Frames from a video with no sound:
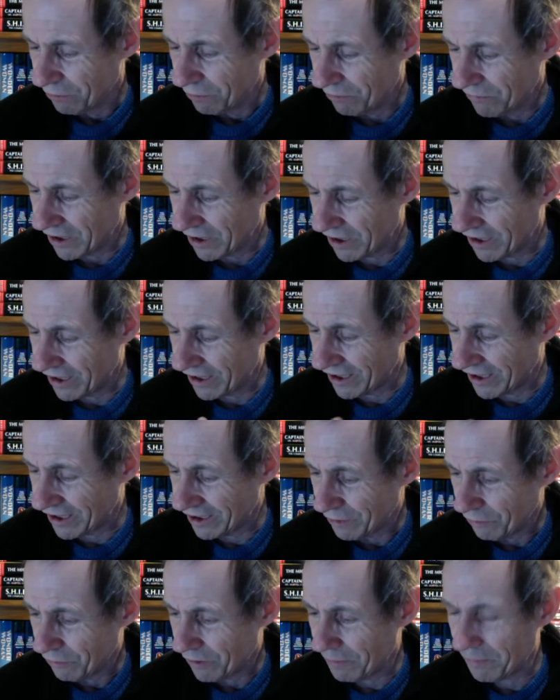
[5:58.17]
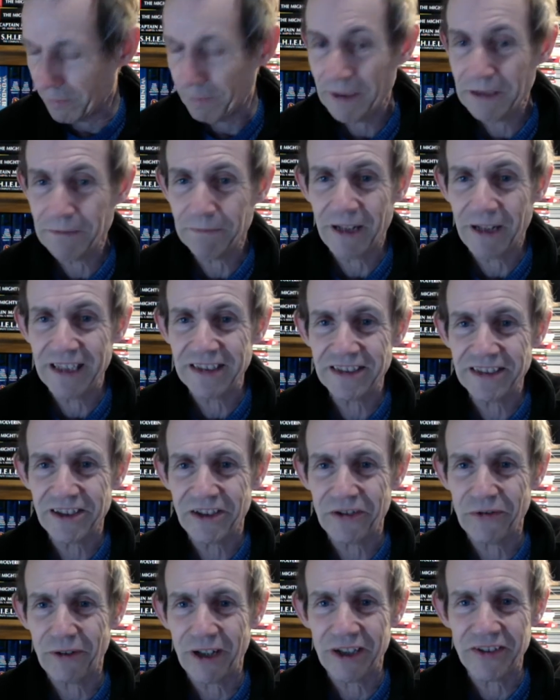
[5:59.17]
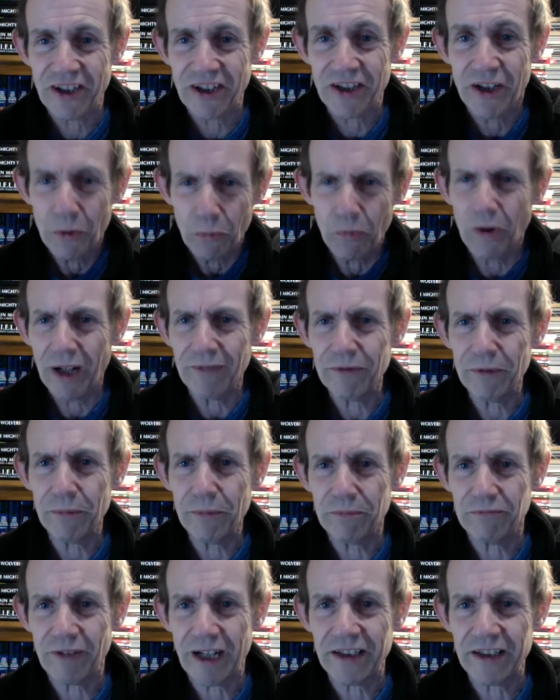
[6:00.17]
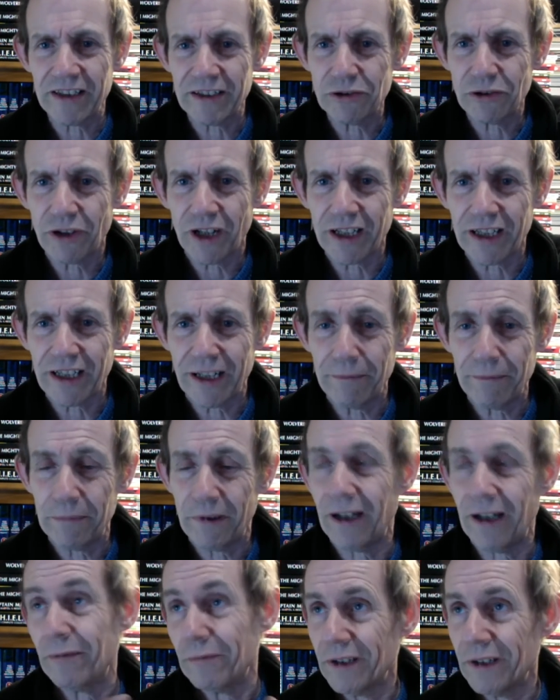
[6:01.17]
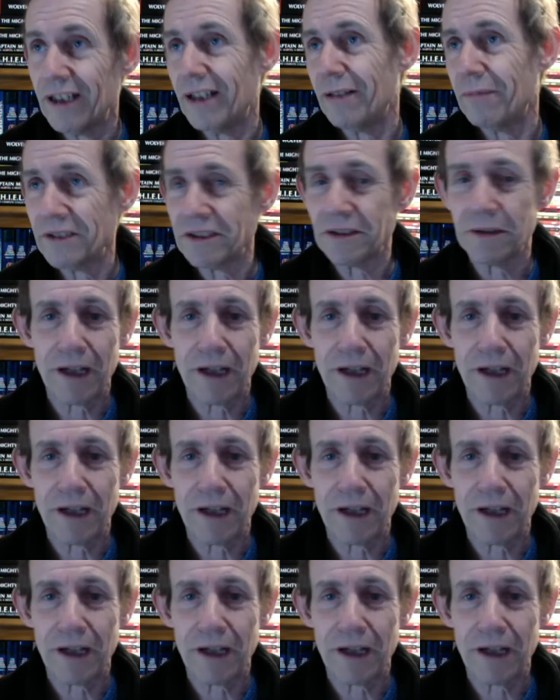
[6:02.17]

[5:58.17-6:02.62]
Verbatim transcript: my, uh, one of my best mates turned around and says, why haven't you read The Trigan Empire? Well, so